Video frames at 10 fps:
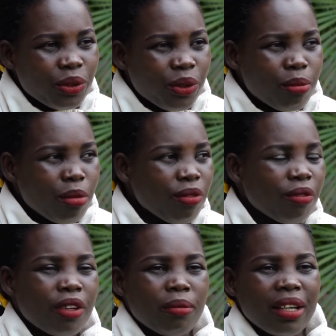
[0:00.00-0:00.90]
So both
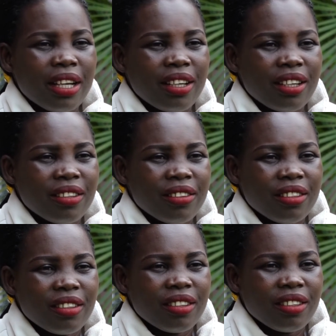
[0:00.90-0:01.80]
of them, they are there in